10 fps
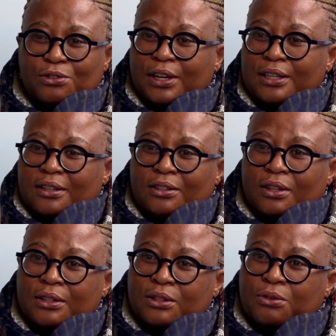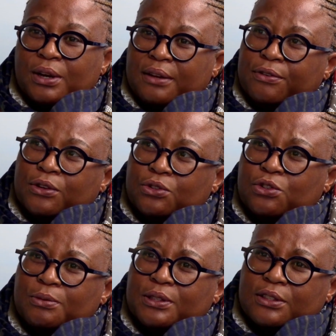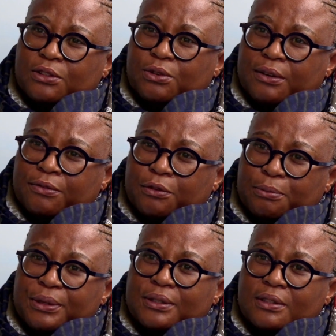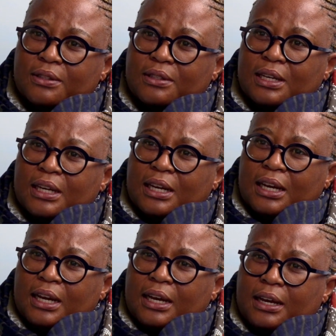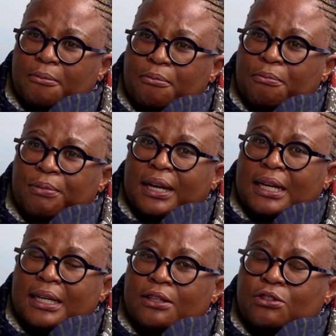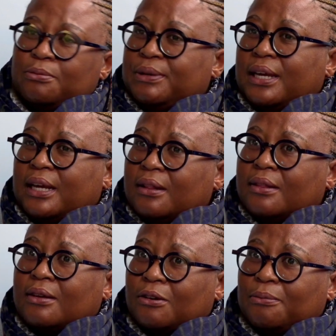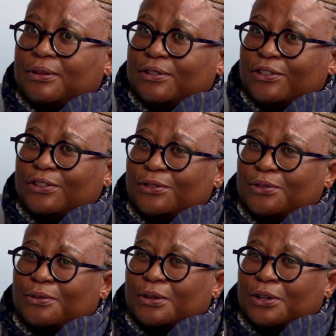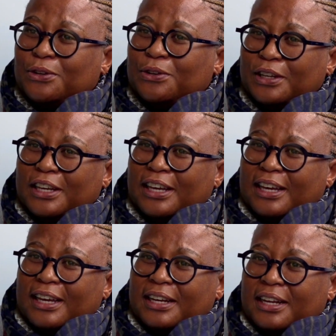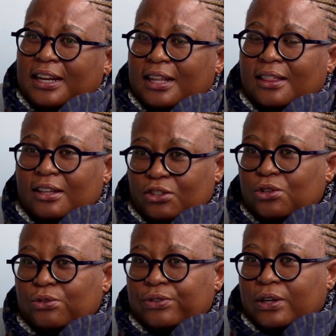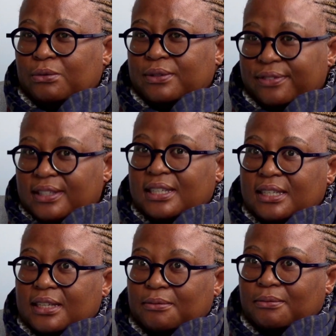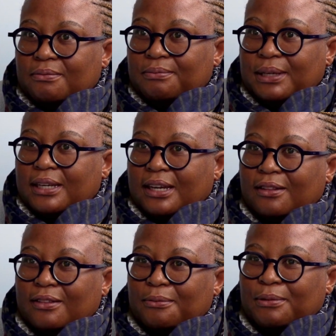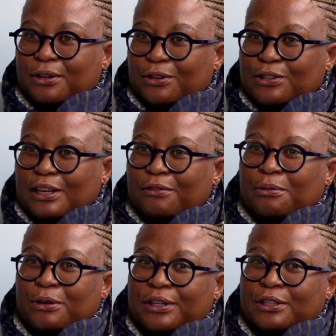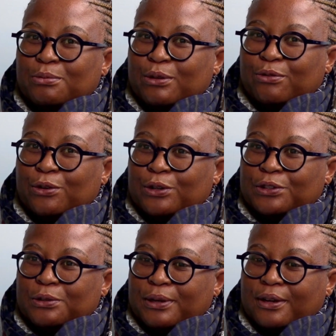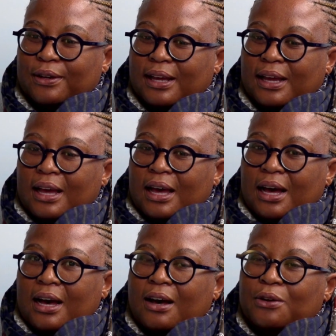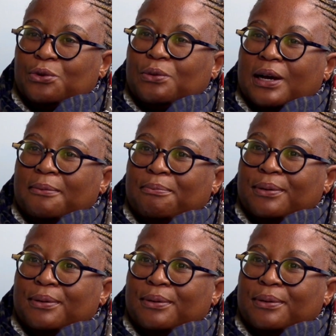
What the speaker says: it's great. It's great for consumers. It's great for business. But it needs to be healthy competition, and I think so far we've seen it being healthy because everybody's been focused about how do I